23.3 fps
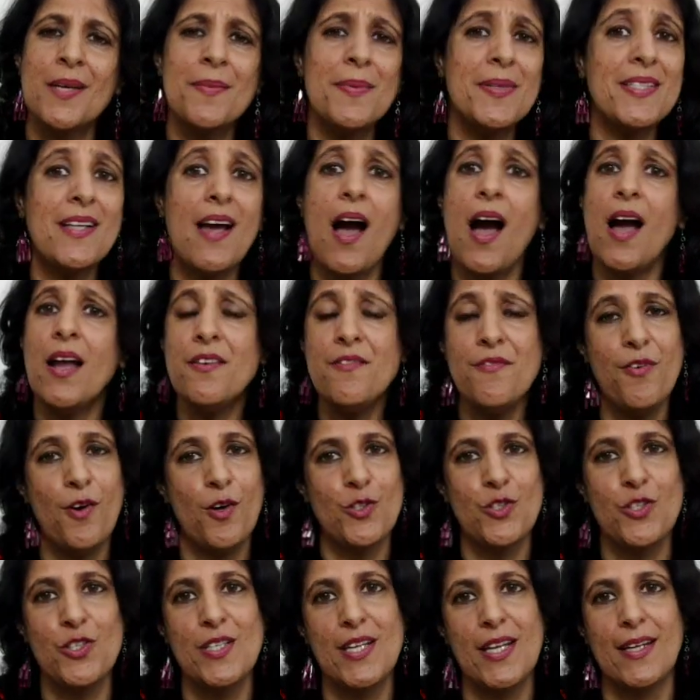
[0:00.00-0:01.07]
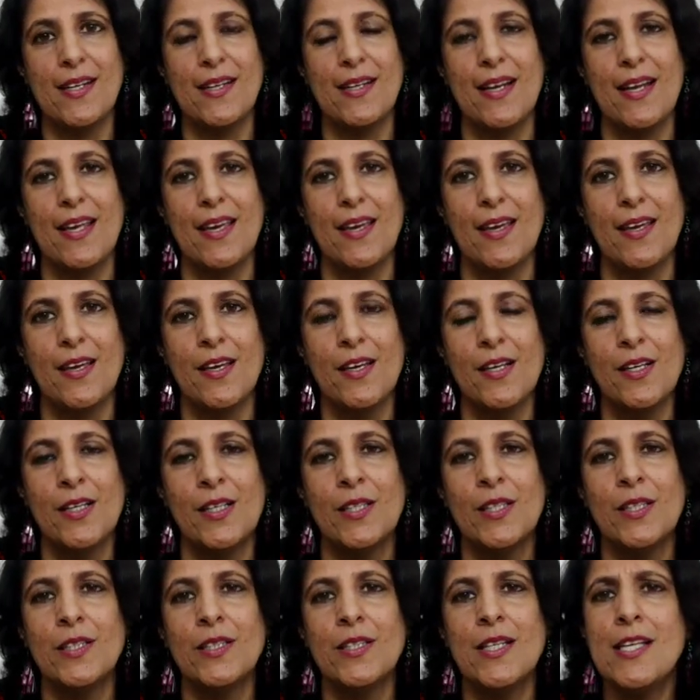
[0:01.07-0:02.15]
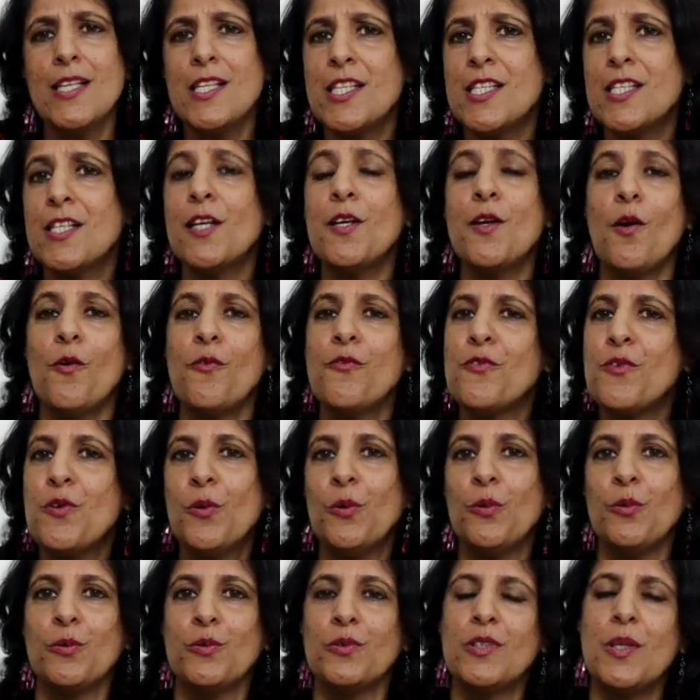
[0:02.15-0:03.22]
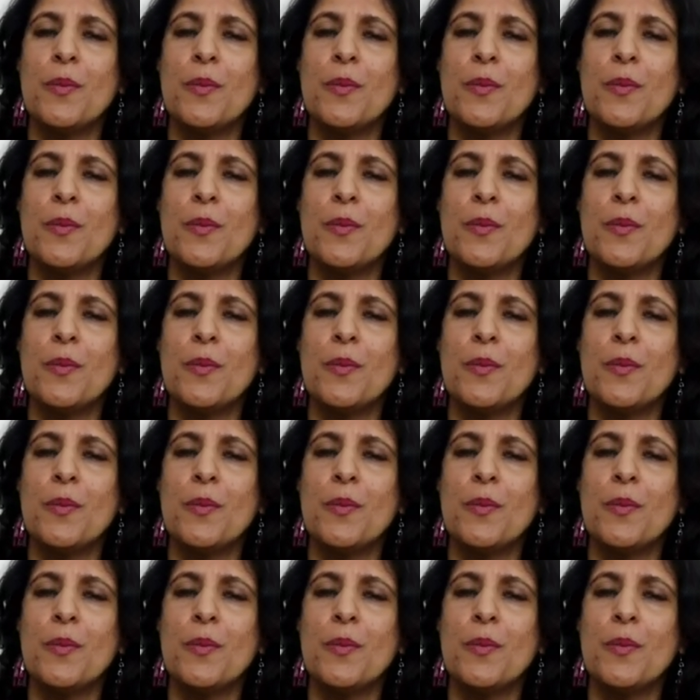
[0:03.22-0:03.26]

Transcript: But unfortunately, instead of you,